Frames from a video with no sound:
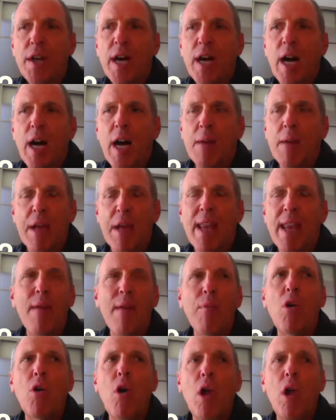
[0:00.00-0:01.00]
and I
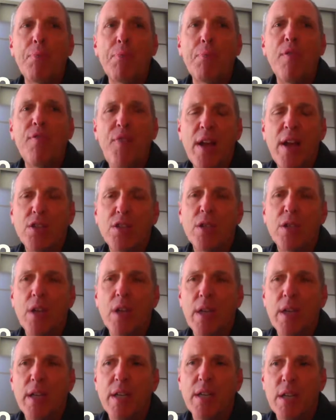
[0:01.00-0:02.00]
would call it
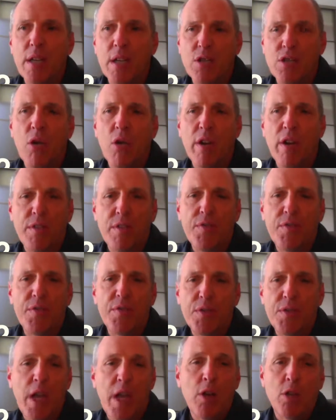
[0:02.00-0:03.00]
professionally assertive
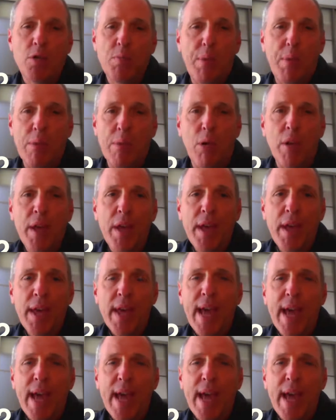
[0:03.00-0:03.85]
salespeople. And